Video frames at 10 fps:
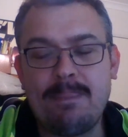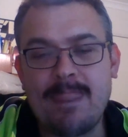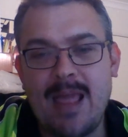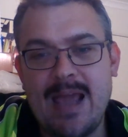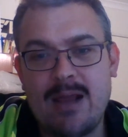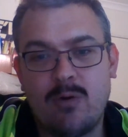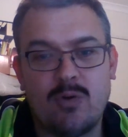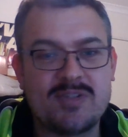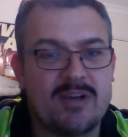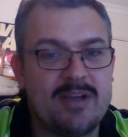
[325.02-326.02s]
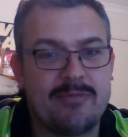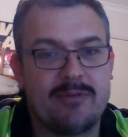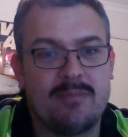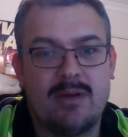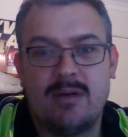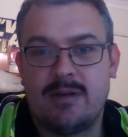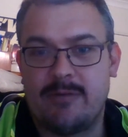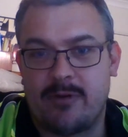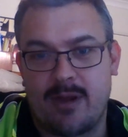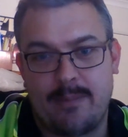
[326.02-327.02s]
and also different
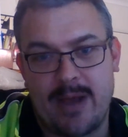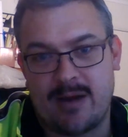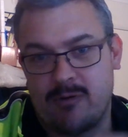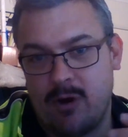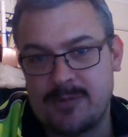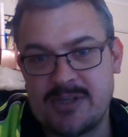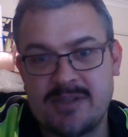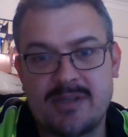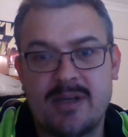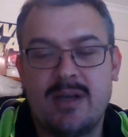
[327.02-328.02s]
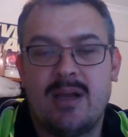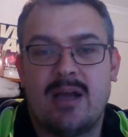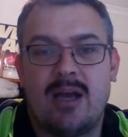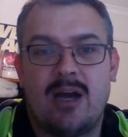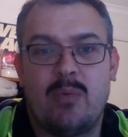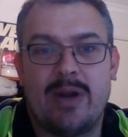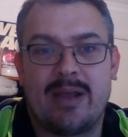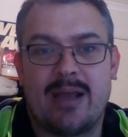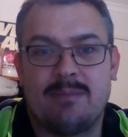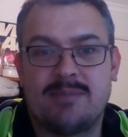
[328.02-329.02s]
competitor options when
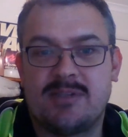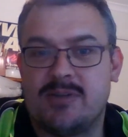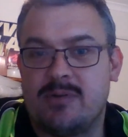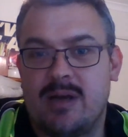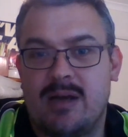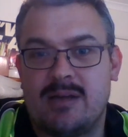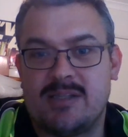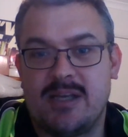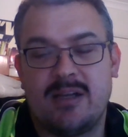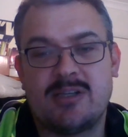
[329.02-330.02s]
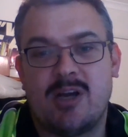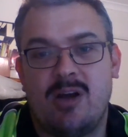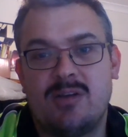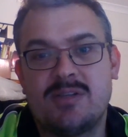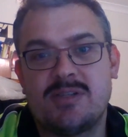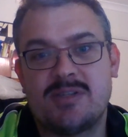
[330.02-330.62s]
it comes to ceiling tiles.